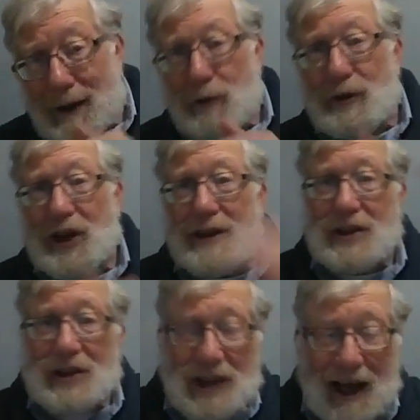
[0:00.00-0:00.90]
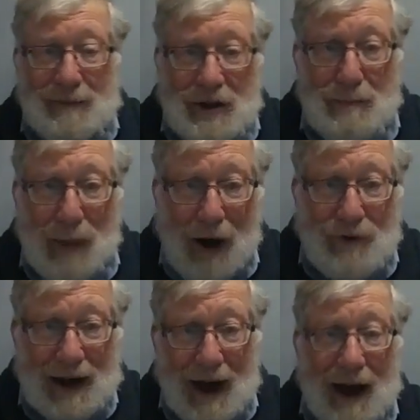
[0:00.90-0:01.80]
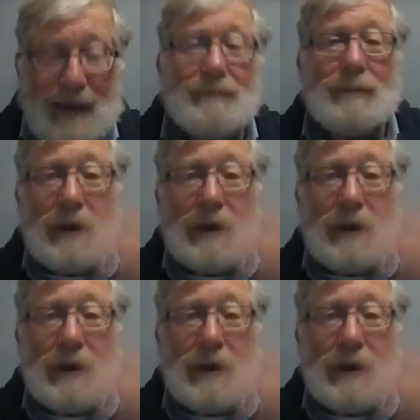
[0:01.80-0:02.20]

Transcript: who changed his name to Bar Ilan.